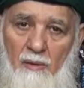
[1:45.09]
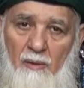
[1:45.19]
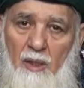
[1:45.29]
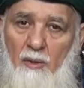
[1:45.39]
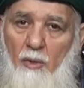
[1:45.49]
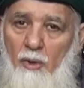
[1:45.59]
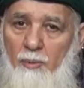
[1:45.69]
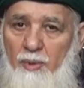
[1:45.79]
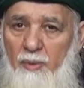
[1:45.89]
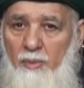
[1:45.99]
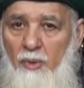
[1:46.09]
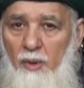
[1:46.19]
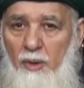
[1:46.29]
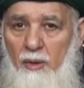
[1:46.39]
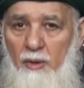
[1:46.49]
then call people
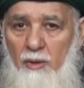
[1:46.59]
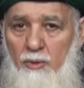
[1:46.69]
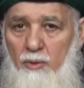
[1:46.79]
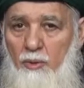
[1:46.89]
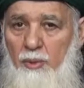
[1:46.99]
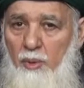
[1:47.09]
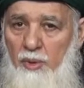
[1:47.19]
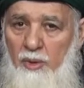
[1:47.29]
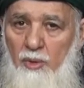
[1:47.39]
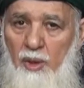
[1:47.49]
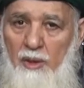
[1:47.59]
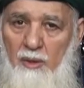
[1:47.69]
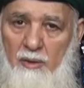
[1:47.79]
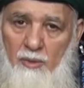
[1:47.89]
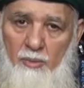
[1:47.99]
to be with together,
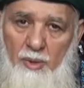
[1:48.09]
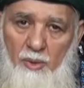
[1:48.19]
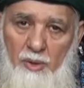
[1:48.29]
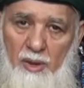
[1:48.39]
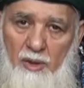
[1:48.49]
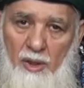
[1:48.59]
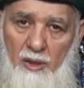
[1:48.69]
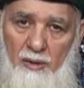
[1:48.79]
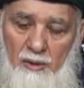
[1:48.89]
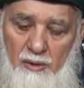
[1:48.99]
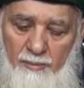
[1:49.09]
to be with each other.